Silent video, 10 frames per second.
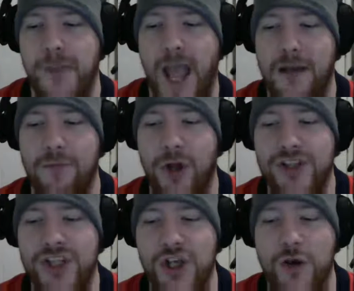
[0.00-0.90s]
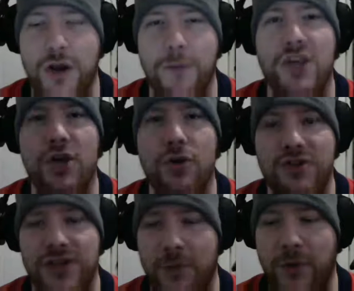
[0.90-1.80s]
Adam Larson showed up huge
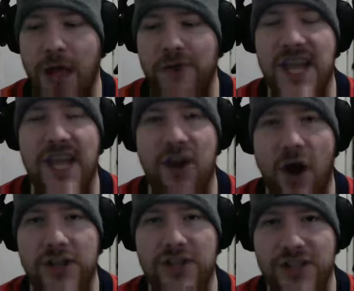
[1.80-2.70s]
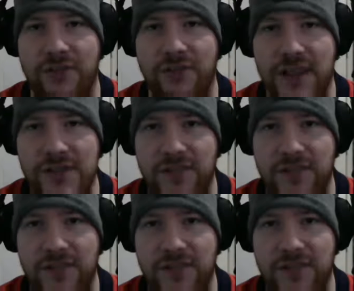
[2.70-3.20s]
in the playoffs, and not just offensively.